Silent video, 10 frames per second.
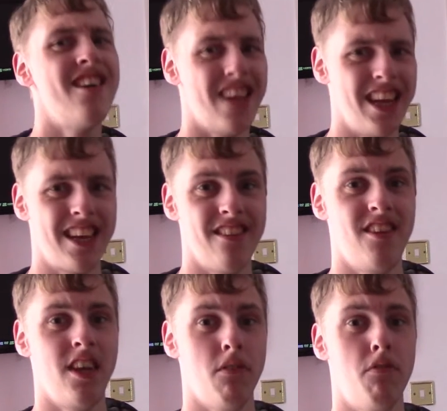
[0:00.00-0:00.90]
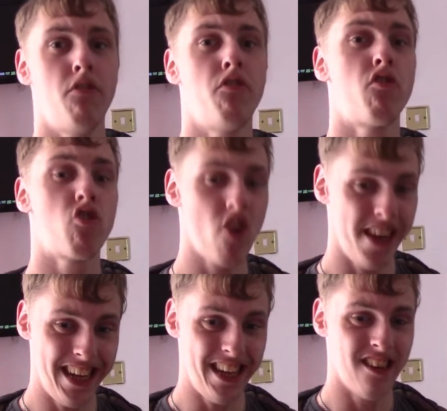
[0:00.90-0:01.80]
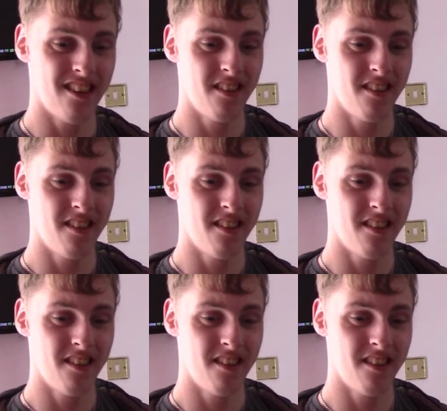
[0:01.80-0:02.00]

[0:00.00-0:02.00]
then you can see it for free.